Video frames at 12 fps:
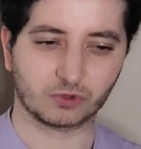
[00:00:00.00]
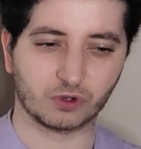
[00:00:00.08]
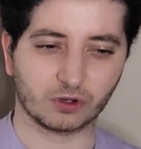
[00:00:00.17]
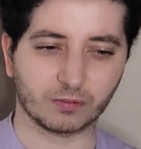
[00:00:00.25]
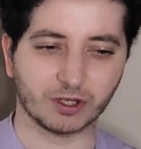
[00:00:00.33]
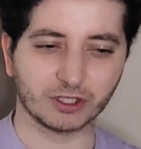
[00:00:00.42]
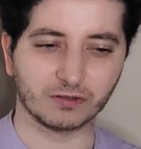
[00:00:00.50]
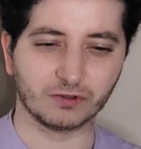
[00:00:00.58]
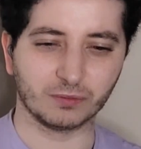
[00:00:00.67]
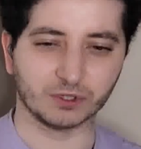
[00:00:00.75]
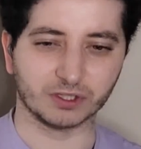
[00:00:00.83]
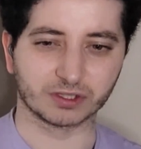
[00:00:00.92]
God, imagine if
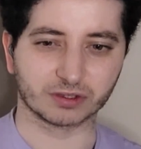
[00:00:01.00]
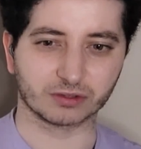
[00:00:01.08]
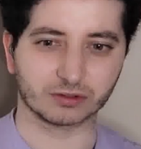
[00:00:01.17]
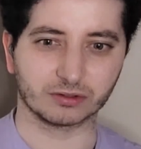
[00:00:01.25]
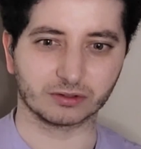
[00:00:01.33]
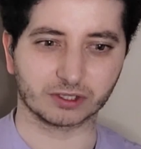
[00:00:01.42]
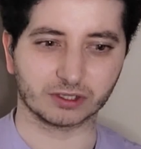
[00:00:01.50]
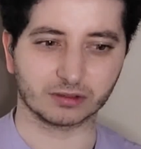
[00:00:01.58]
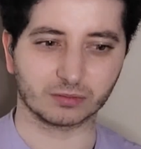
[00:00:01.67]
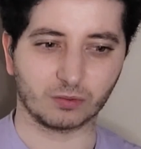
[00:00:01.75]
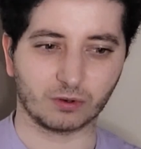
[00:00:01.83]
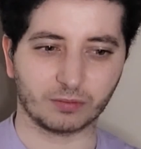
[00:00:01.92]
you were this good
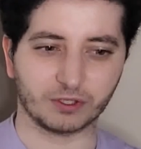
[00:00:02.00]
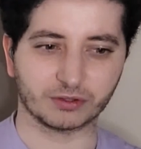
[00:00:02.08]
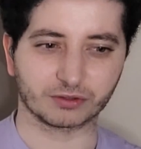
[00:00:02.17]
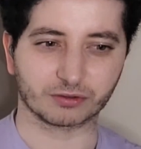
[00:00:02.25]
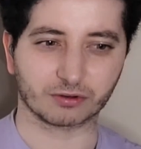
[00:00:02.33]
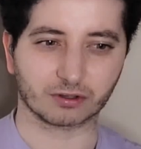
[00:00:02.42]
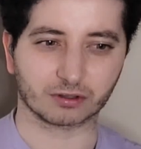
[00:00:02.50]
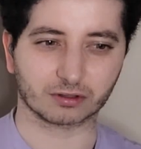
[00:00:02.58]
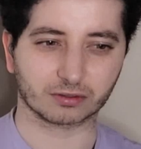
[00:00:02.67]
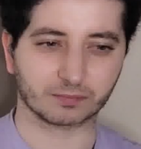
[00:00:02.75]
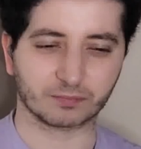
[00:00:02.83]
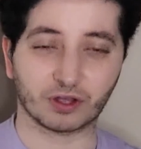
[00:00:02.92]
looking while being drunk.
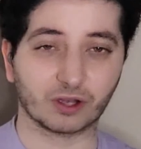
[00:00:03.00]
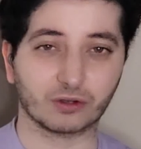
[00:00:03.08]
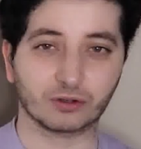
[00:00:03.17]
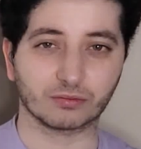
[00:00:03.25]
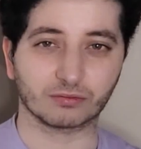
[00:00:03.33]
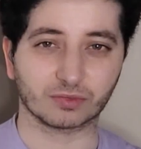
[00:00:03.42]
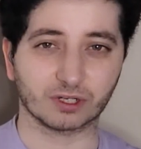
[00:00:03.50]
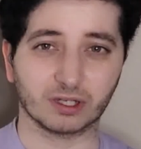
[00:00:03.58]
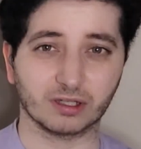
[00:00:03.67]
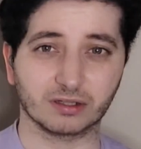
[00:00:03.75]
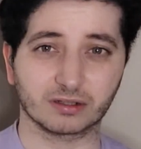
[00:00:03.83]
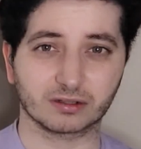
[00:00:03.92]
I couldn't
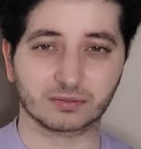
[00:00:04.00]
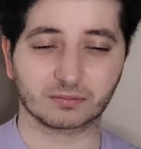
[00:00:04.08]
relate.